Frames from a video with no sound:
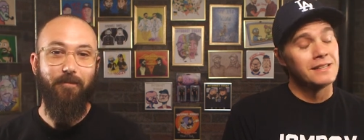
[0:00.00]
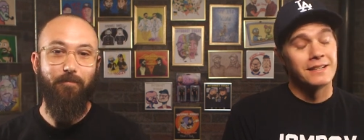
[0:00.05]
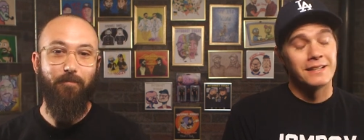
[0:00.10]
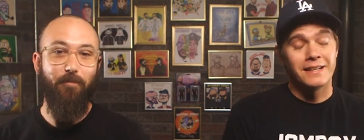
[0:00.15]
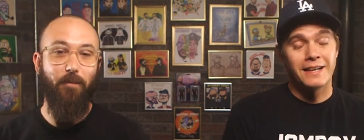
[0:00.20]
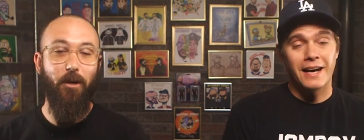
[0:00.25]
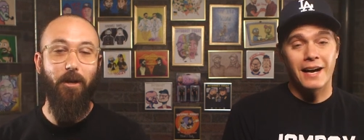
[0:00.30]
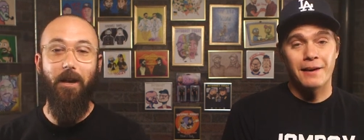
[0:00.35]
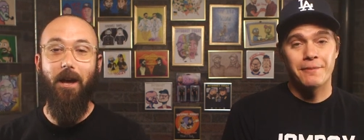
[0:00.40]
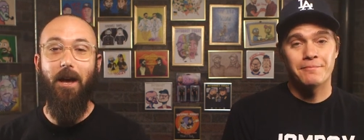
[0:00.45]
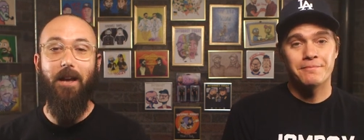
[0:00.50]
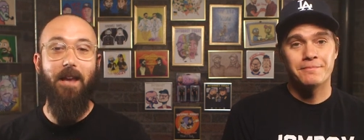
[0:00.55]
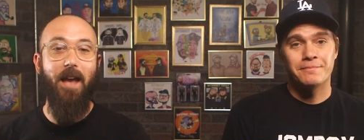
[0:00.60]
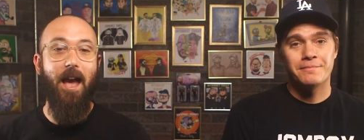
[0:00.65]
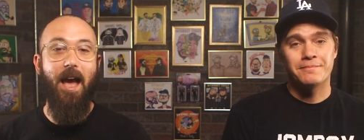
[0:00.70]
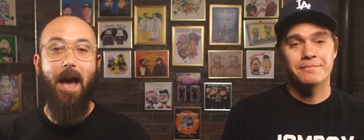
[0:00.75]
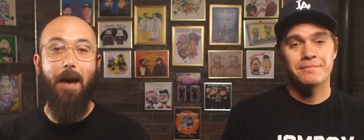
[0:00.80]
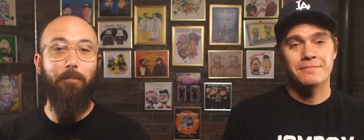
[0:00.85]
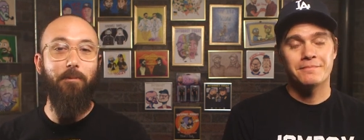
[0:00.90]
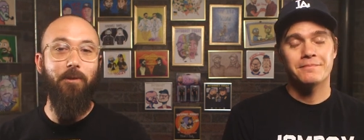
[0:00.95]
Speaker 1: Yeah. But uh,
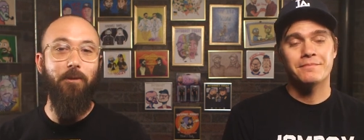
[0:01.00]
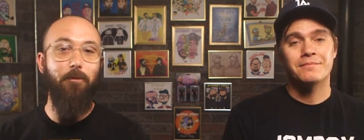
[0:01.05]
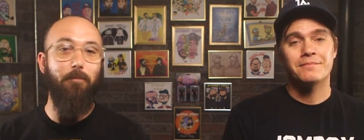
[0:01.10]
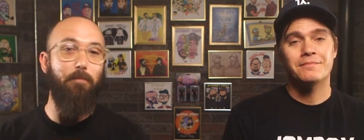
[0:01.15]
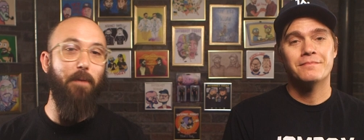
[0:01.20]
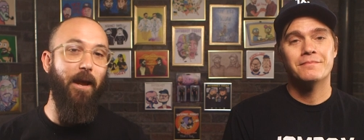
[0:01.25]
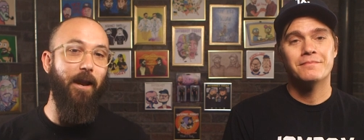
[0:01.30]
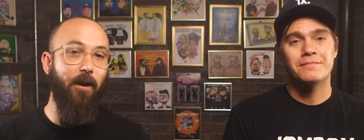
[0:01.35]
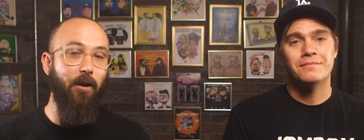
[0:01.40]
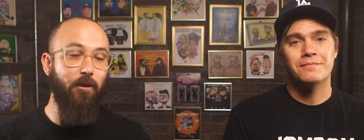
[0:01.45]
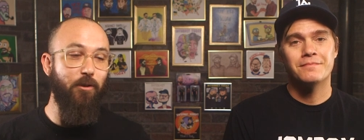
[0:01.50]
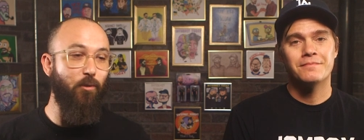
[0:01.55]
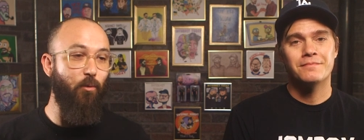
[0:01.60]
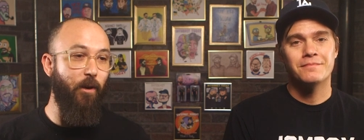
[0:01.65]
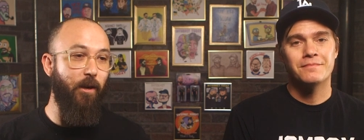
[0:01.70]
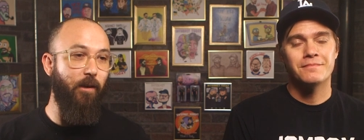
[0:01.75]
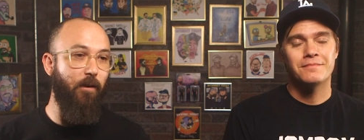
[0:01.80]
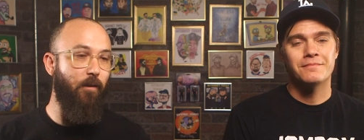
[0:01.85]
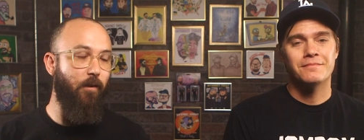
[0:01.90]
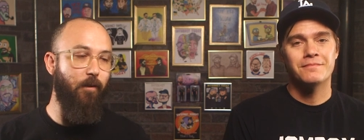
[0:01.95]
yeah, absolute banger
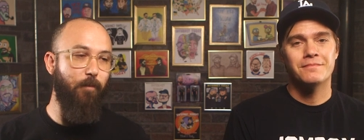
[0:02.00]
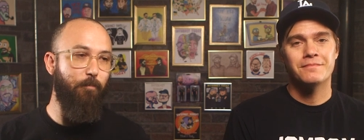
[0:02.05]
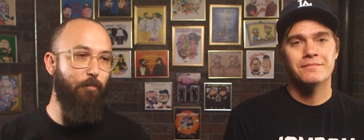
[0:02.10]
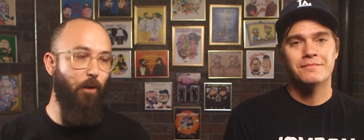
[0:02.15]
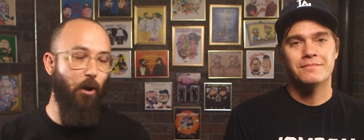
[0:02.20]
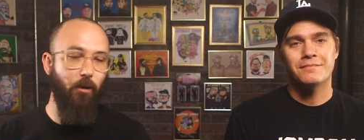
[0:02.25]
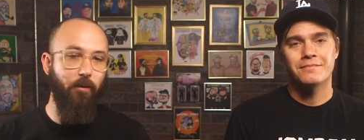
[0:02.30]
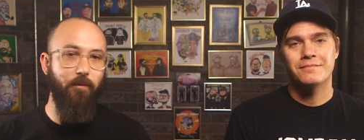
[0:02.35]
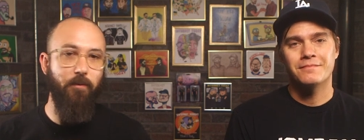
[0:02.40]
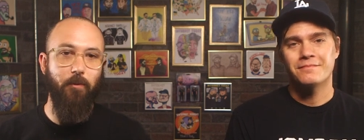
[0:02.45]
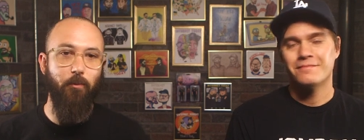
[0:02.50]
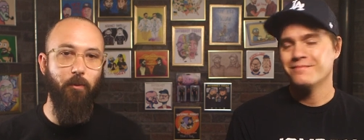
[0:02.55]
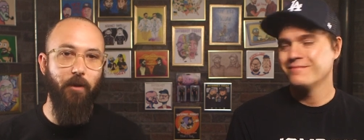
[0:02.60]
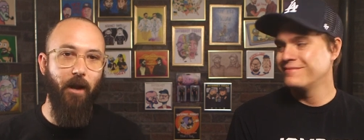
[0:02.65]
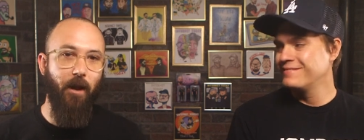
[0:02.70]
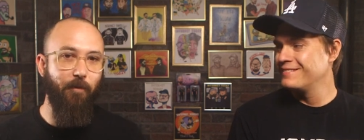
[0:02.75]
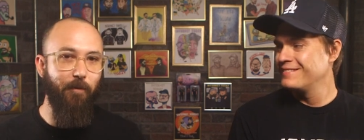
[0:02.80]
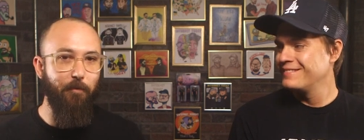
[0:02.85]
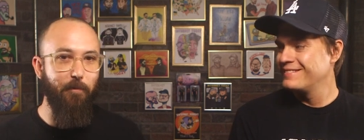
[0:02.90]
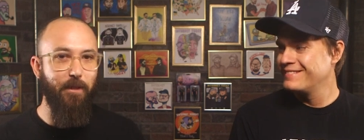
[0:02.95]
tweet or post or
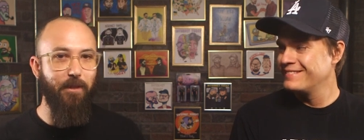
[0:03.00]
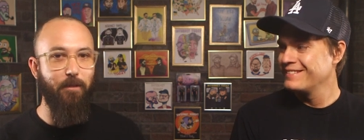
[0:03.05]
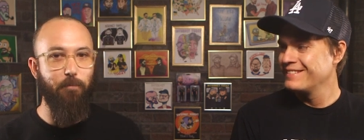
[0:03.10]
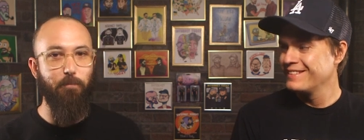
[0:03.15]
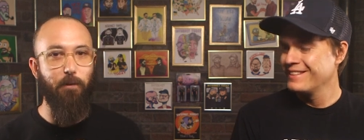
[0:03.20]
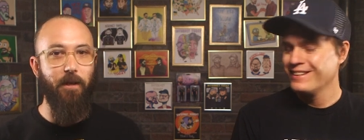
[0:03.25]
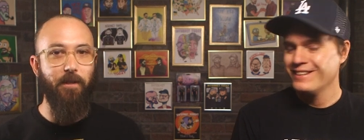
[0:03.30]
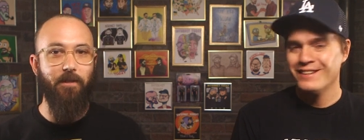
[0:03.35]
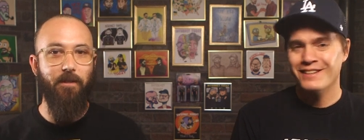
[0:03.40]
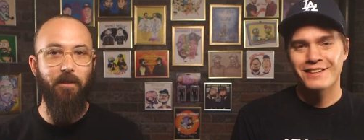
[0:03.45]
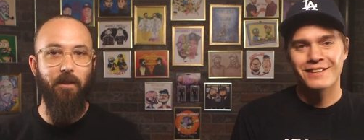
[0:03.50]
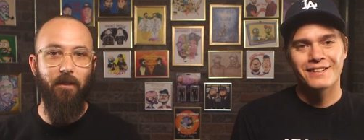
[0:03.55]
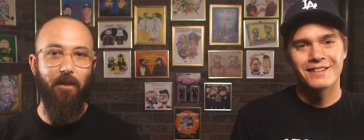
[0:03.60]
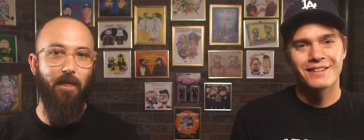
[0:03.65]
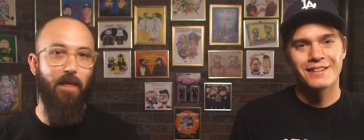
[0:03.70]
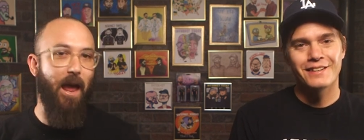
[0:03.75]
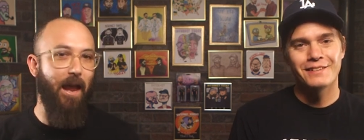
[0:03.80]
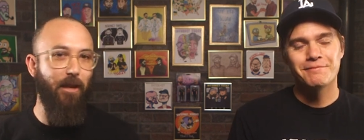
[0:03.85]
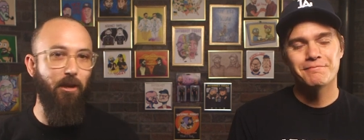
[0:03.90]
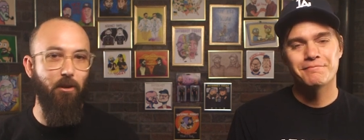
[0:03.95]
whatever, Mister
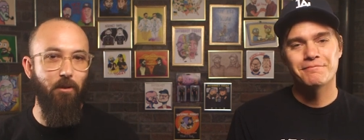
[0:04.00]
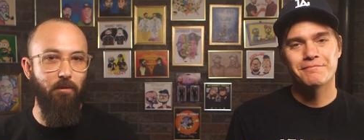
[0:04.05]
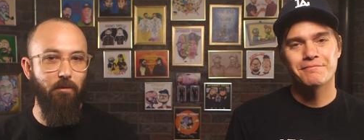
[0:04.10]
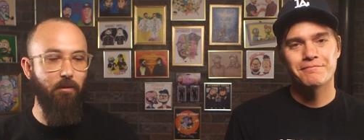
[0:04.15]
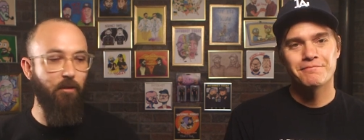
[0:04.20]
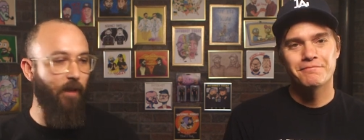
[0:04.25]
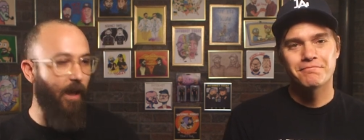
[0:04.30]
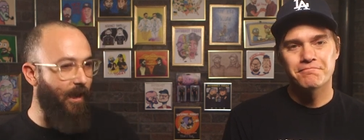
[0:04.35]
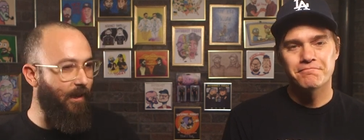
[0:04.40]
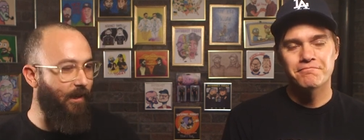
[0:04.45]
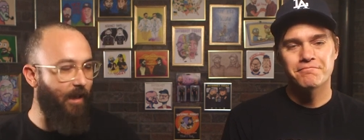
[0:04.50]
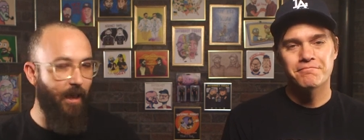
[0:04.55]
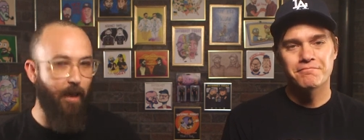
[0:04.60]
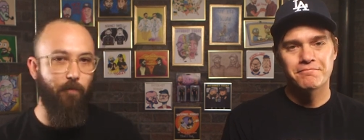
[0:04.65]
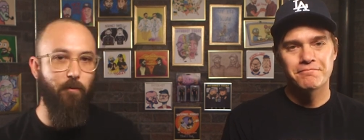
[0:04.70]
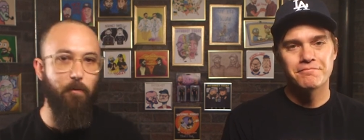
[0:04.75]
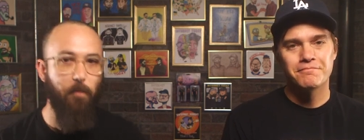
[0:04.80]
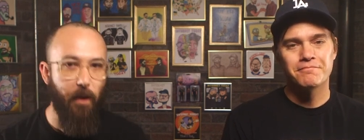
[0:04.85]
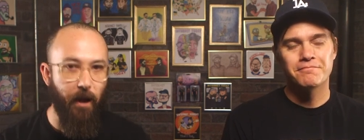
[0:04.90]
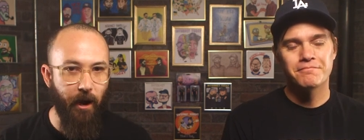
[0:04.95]
President. Yeah. Thank you. Glad to
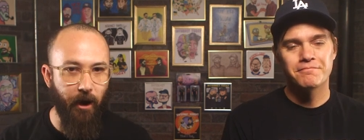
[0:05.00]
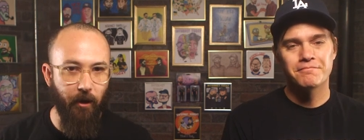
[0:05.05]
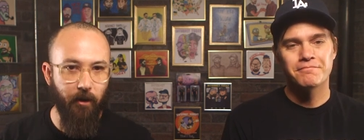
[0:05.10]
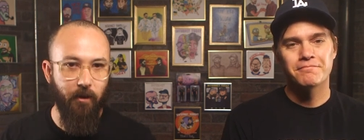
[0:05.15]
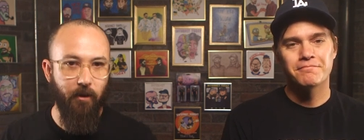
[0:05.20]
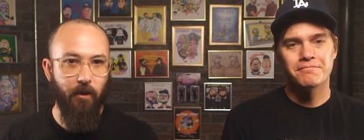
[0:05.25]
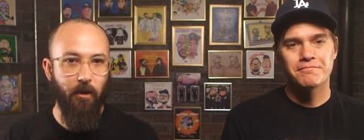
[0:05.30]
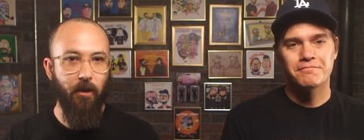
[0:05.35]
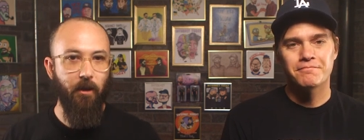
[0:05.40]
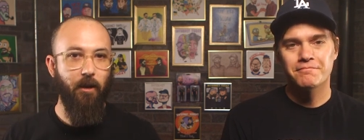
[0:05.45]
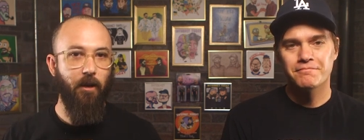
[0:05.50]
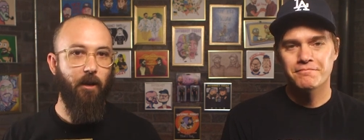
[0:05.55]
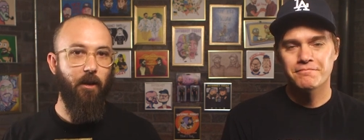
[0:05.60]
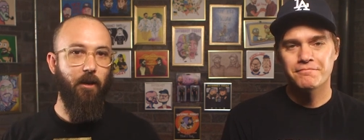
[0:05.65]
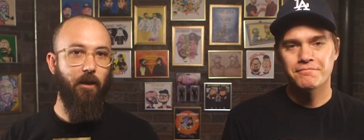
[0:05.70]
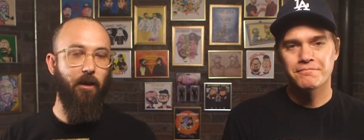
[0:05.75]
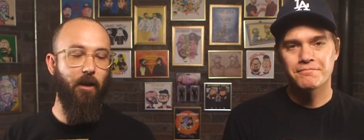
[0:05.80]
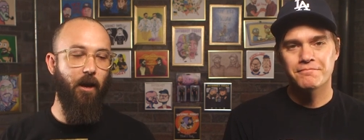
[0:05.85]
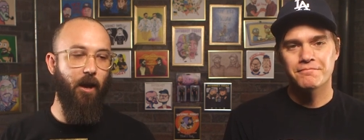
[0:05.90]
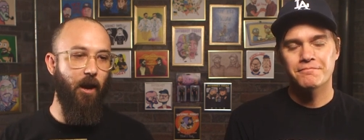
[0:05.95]
have you back.
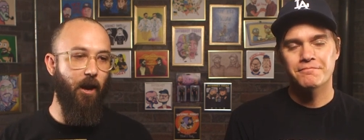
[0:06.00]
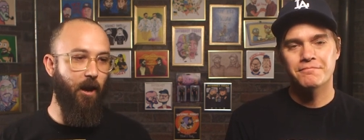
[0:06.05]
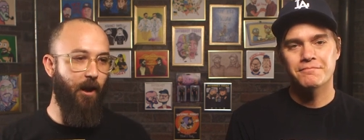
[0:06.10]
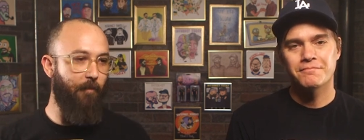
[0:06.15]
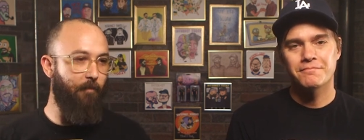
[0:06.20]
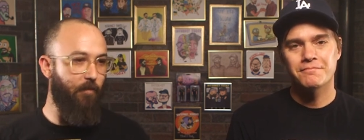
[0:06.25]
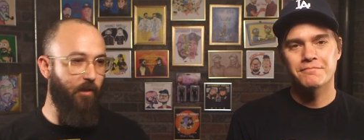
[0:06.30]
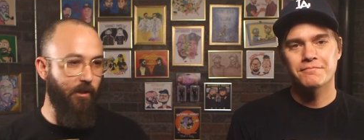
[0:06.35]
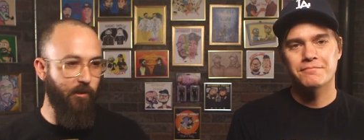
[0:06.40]
Um,